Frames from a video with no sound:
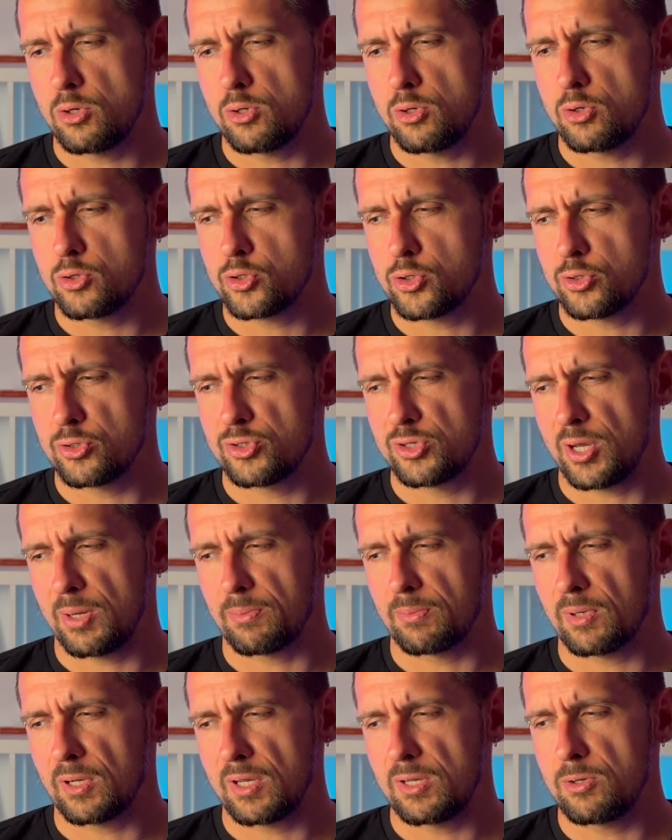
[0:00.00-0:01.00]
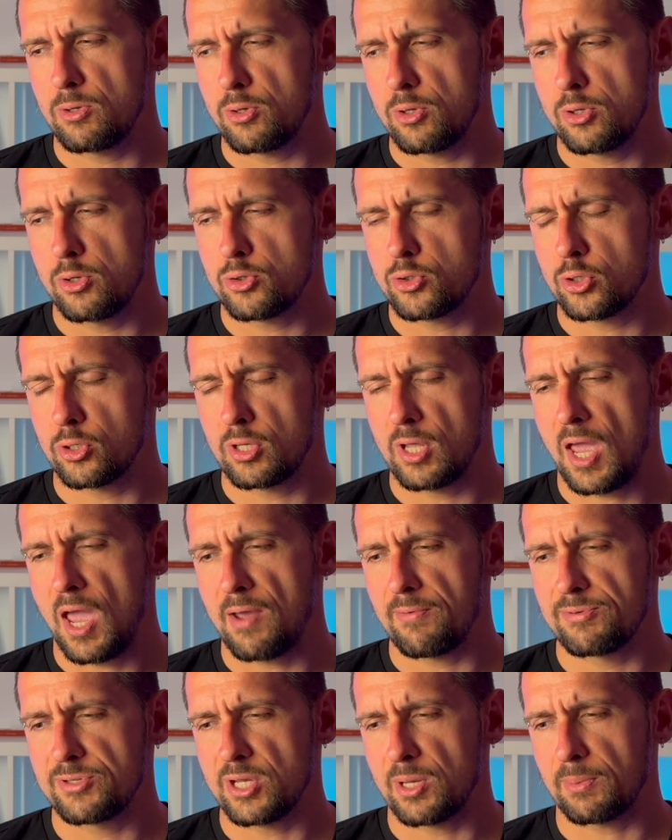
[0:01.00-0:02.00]
should
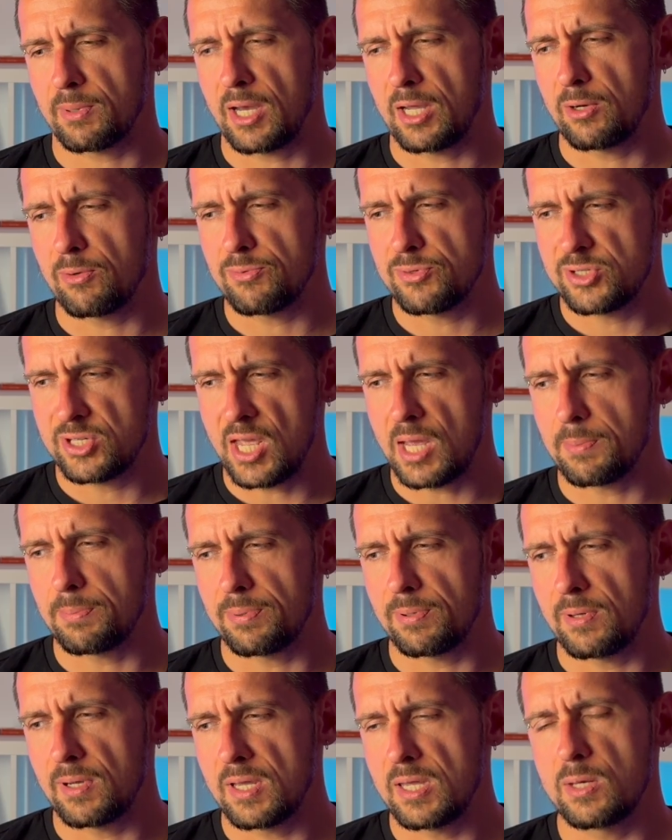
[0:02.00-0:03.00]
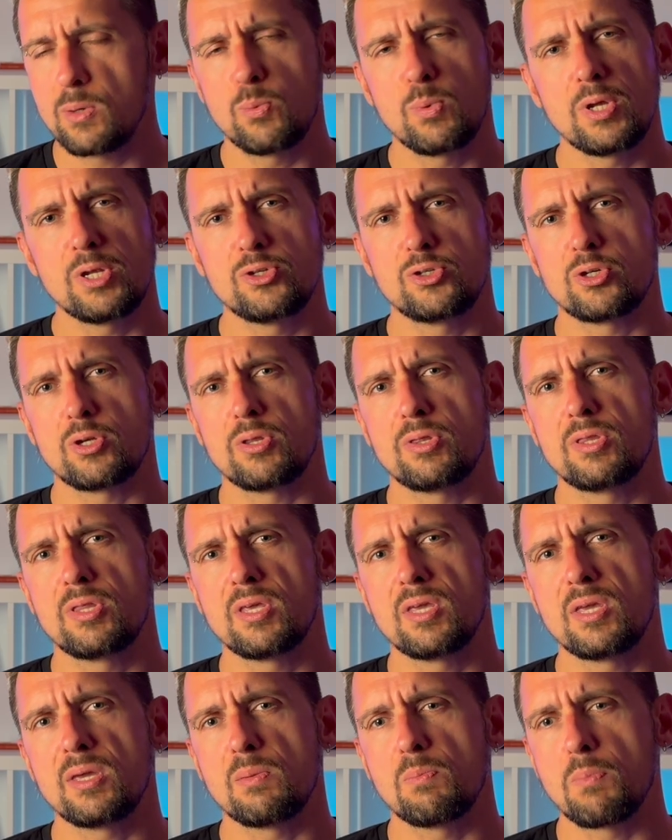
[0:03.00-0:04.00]
have some kind of step in which
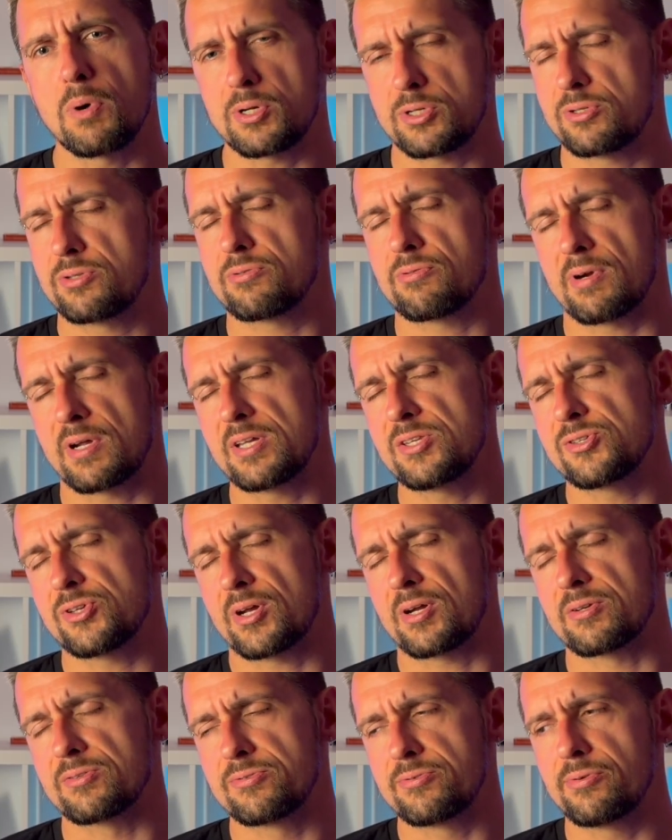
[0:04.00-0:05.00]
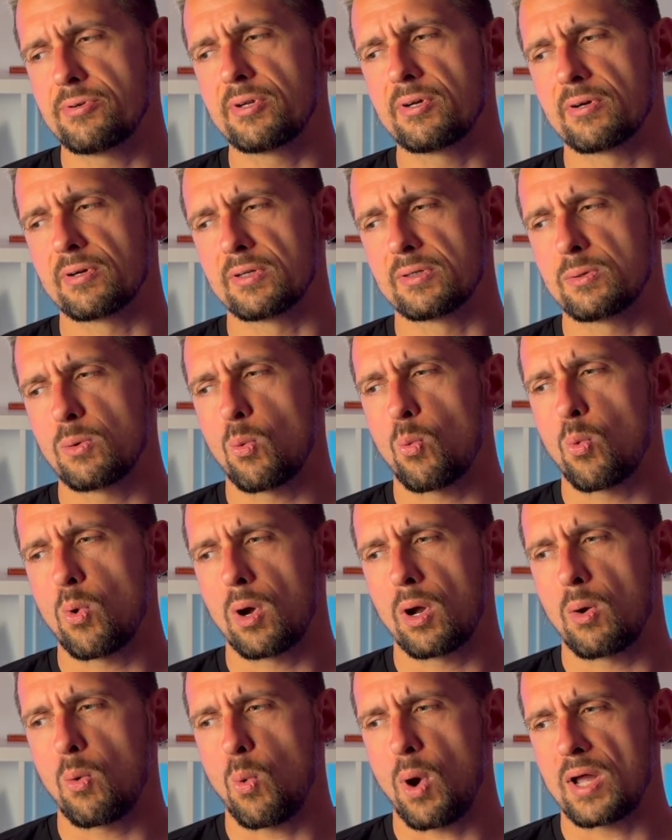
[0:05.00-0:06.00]
the bot trades are triggered
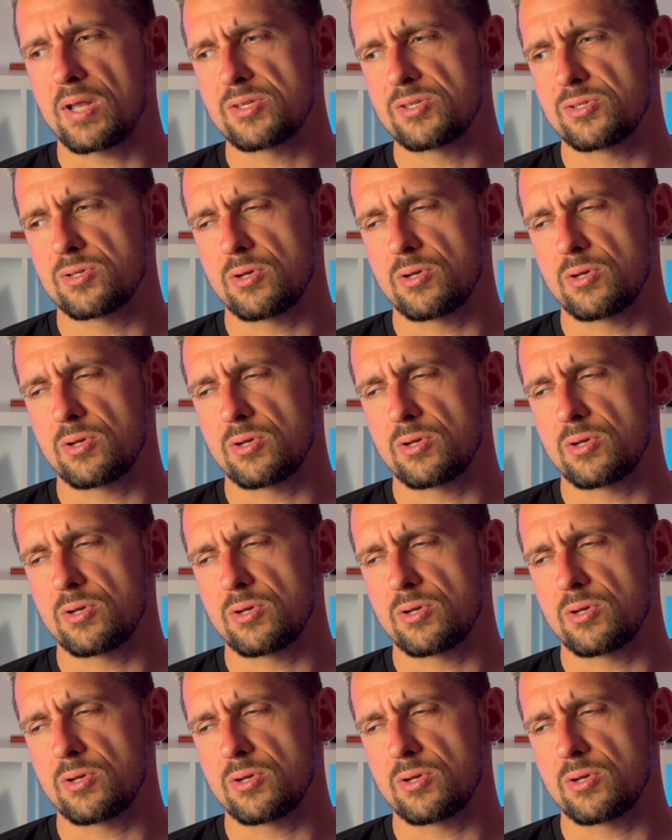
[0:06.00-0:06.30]
once